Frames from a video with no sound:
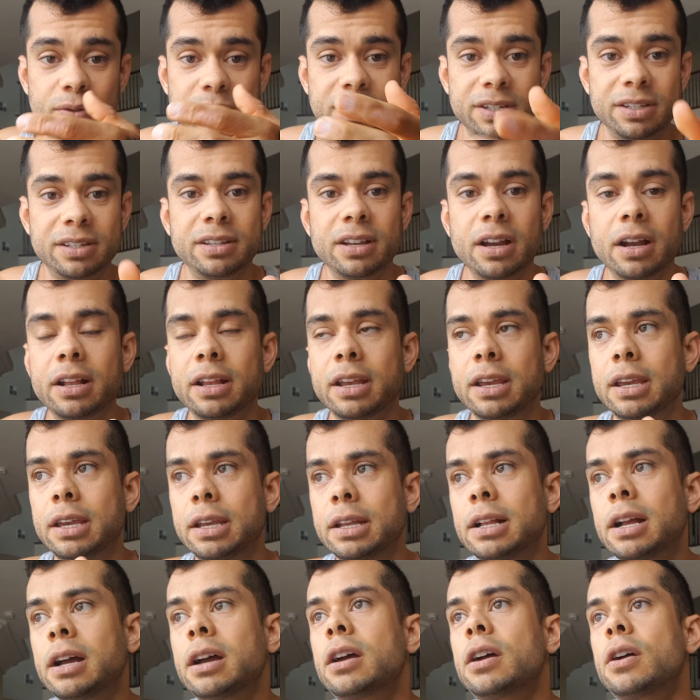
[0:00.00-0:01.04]

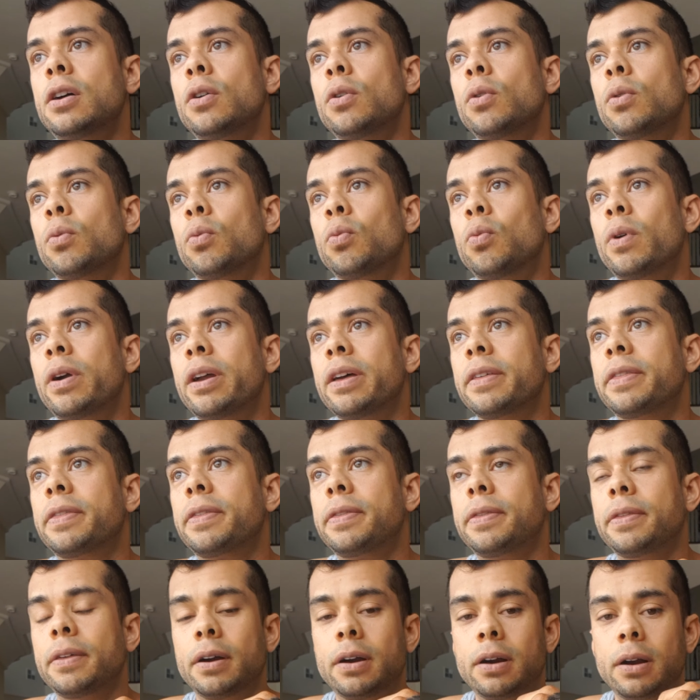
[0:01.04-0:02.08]
studied
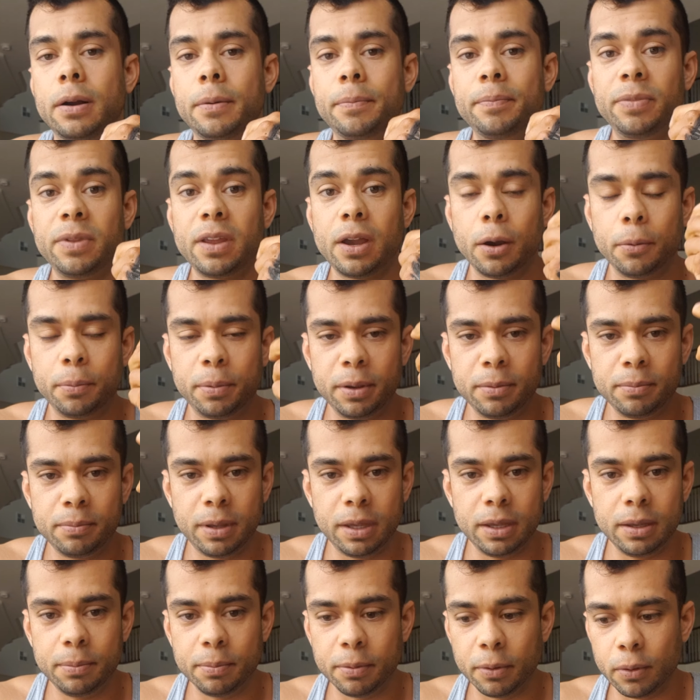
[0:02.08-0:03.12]
with um, helping
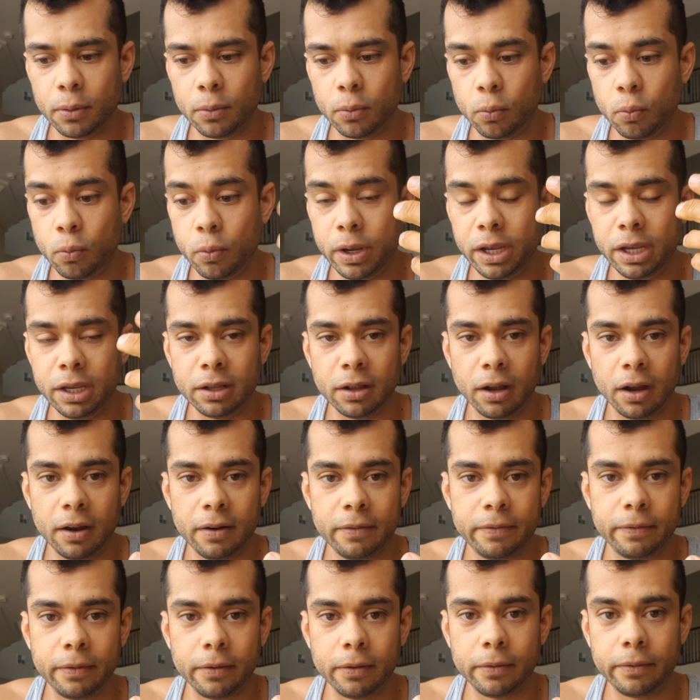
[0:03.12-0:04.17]
people wean
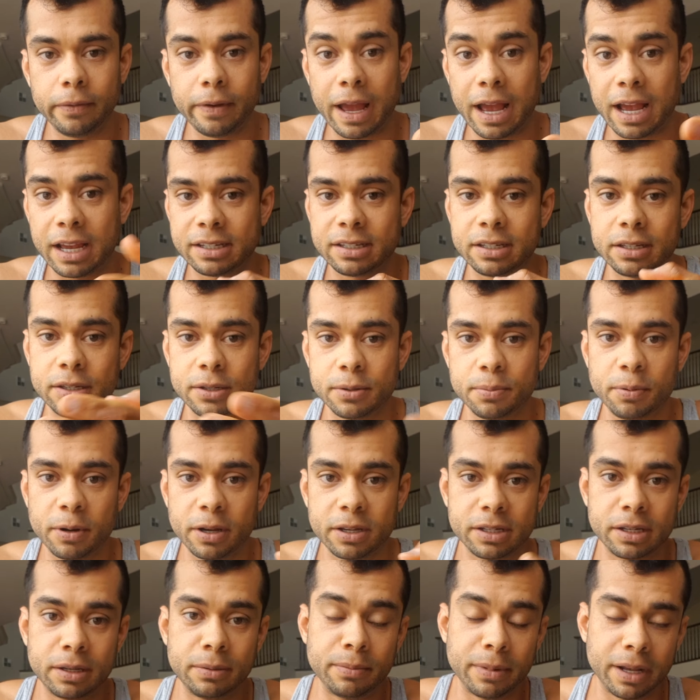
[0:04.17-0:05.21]
off of acid
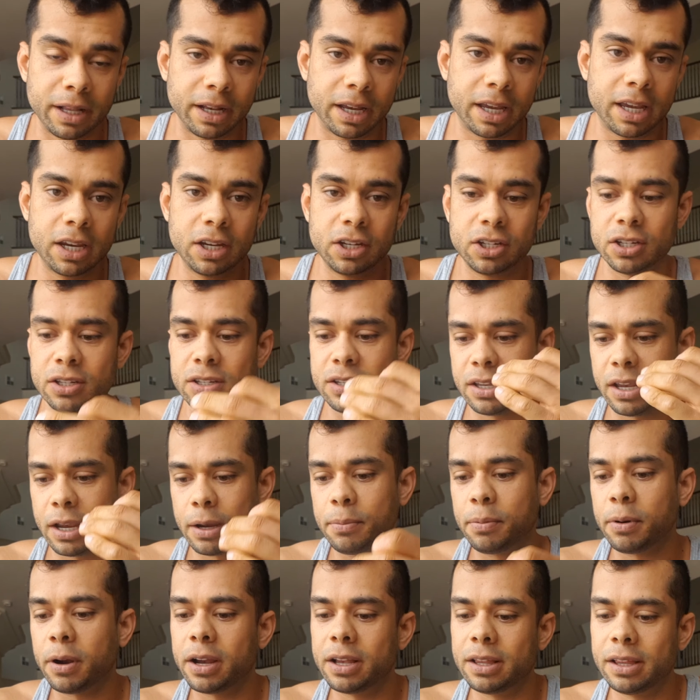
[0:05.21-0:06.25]
suppressing medications
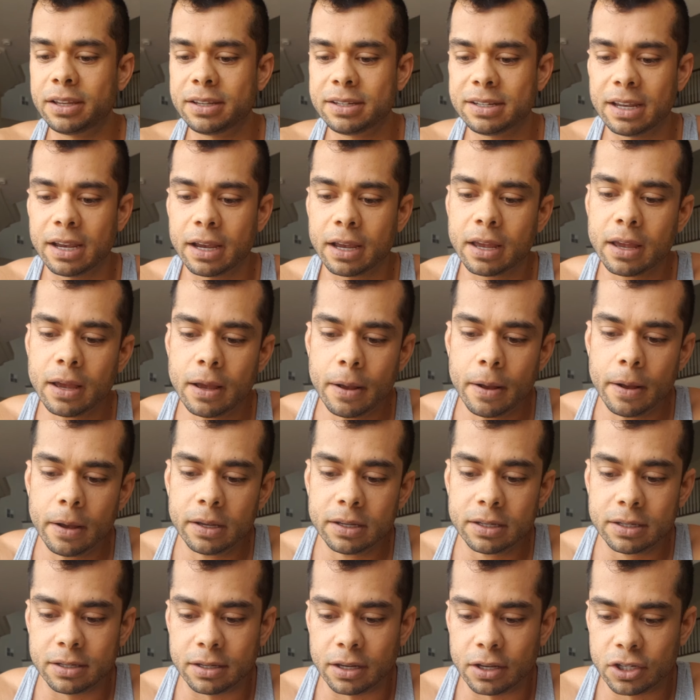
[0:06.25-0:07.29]
like Prilosec,
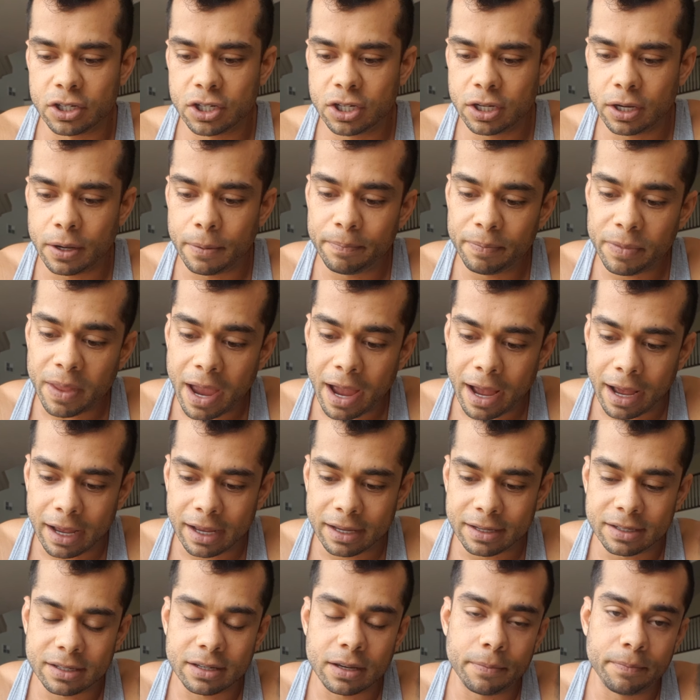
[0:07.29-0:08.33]
such
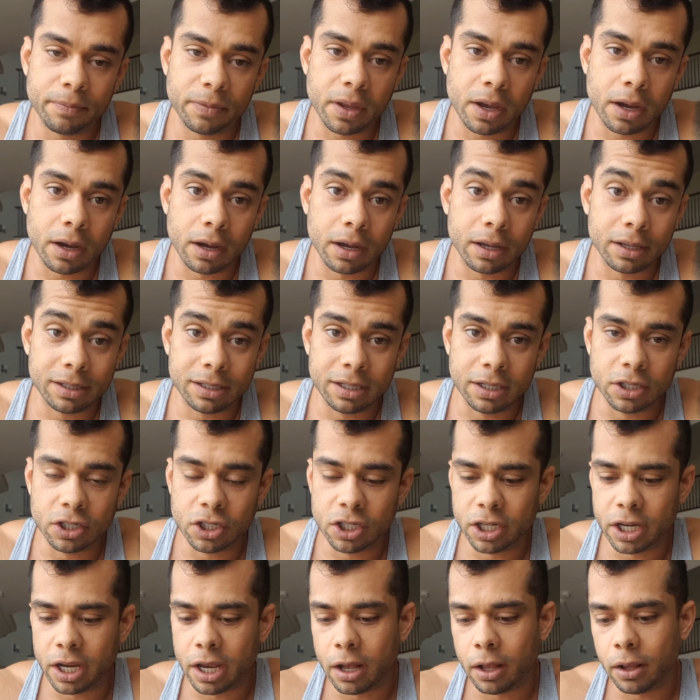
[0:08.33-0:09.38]
as uh,
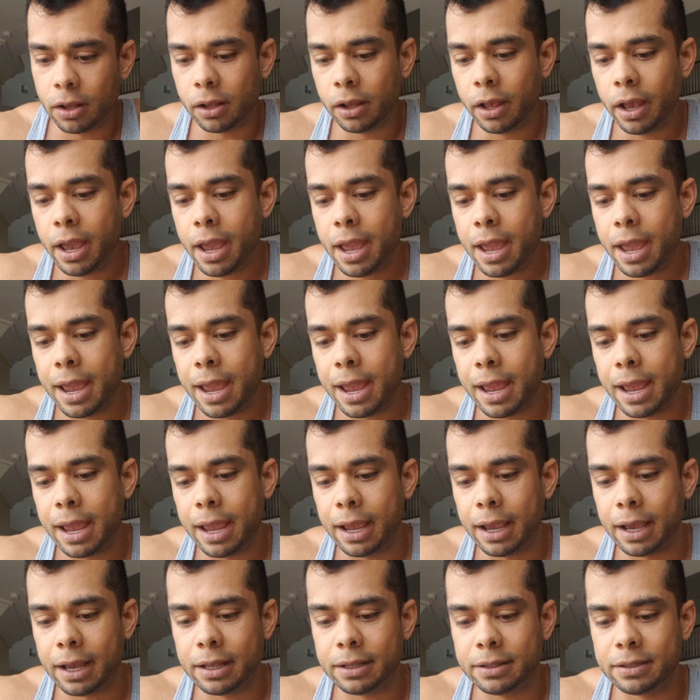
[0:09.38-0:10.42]
DGL
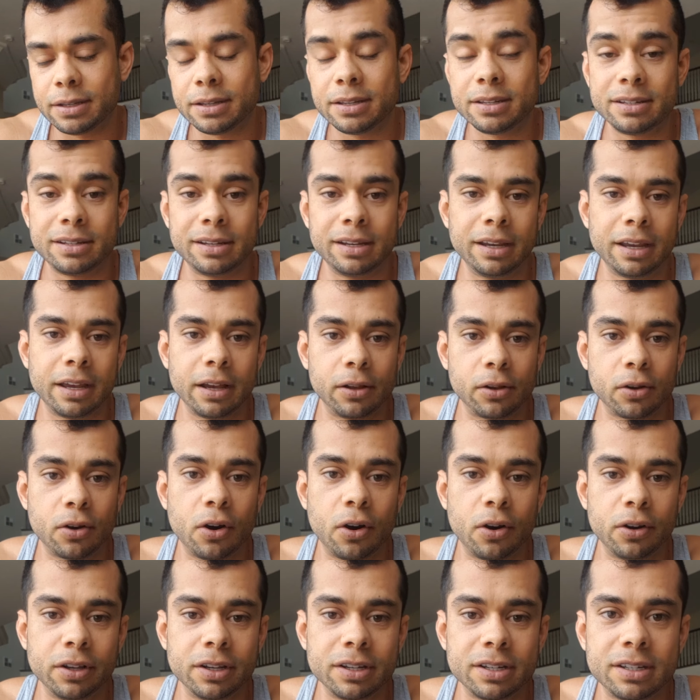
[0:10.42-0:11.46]
and zinc
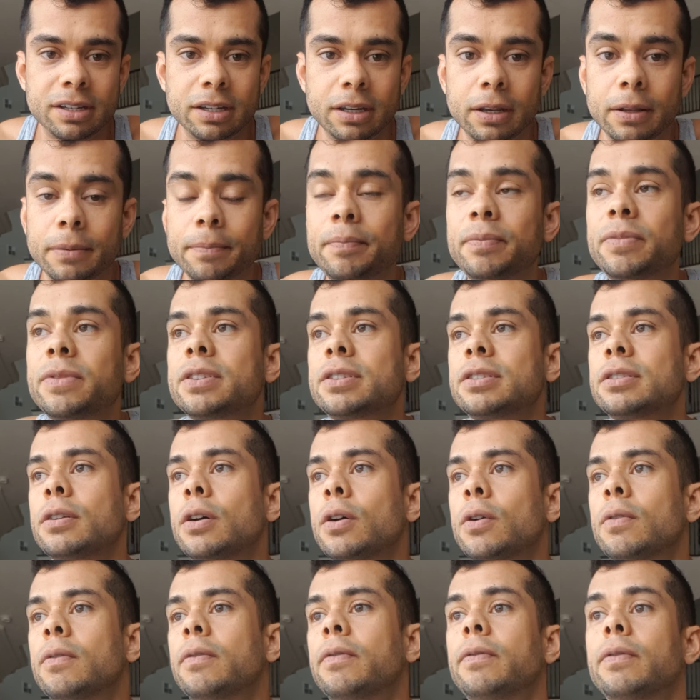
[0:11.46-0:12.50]
L-carnosine.
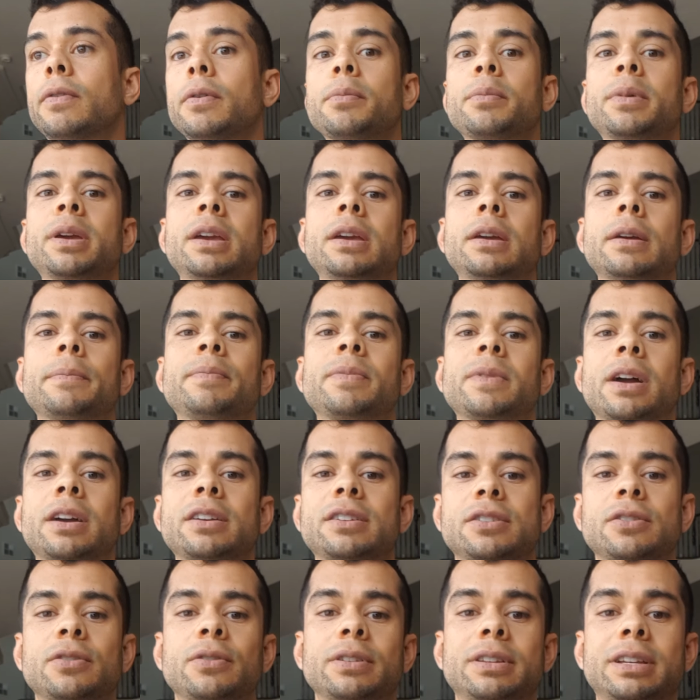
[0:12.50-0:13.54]
So for me, I
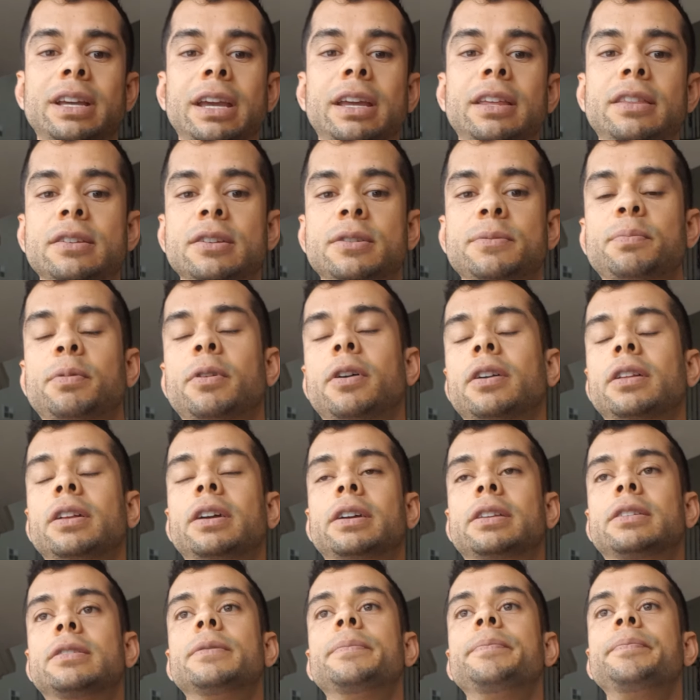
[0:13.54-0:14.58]
started taking this
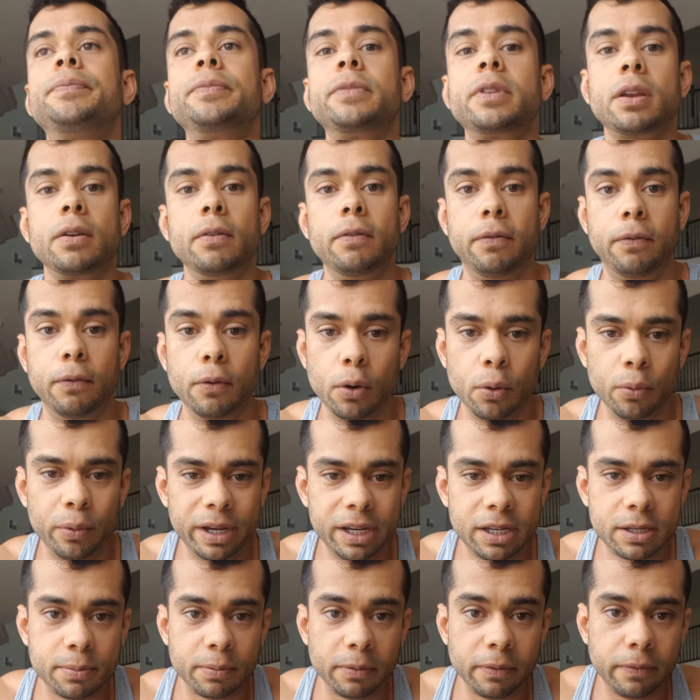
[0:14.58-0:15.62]
product four
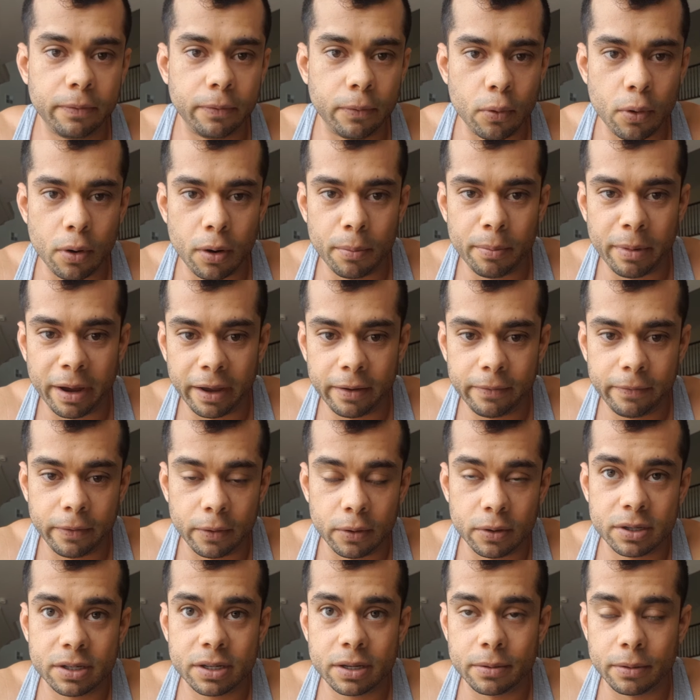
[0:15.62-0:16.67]
weeks before my
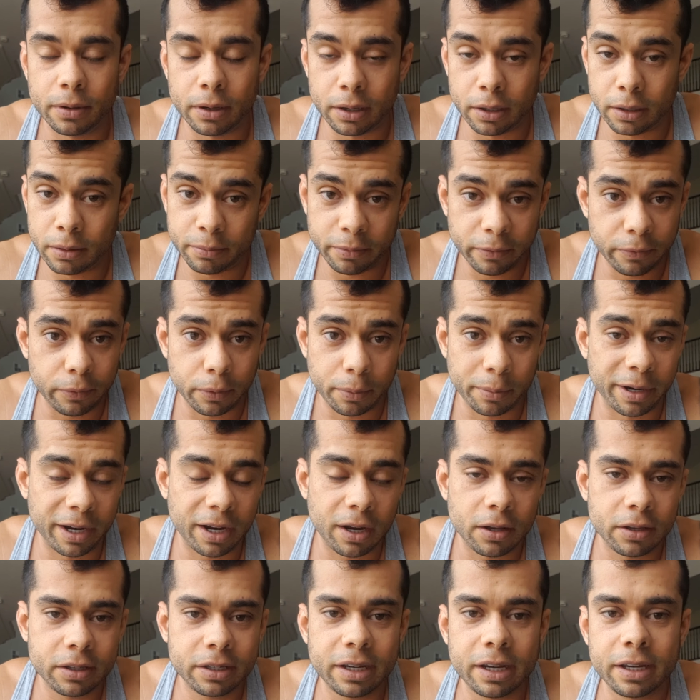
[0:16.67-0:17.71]
first uh, before my
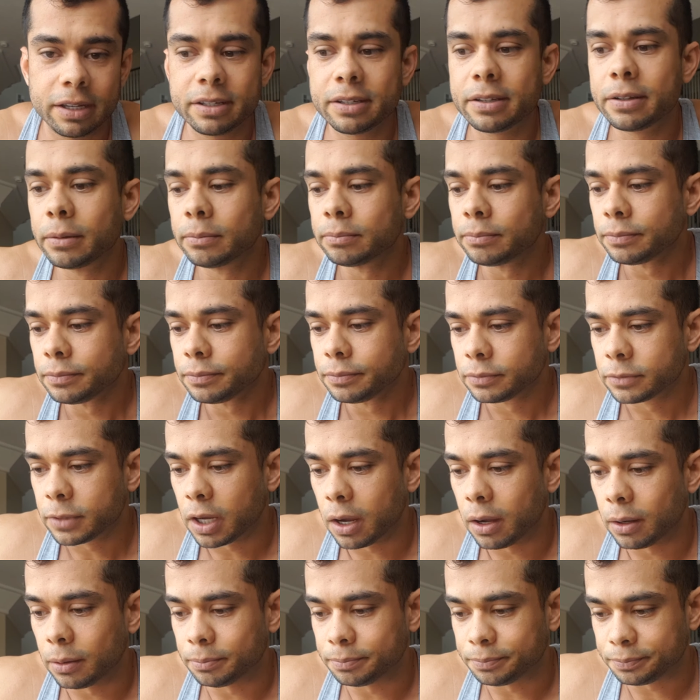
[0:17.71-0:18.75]
contest.
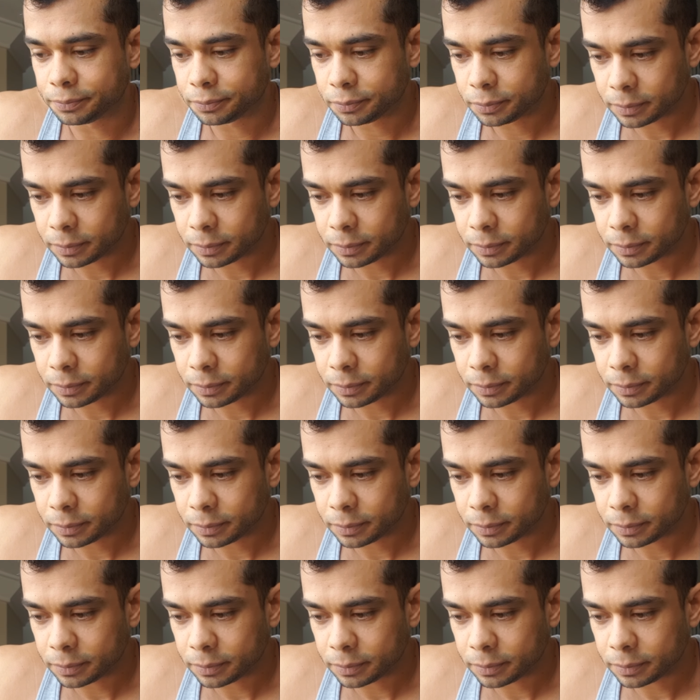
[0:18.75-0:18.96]
Um,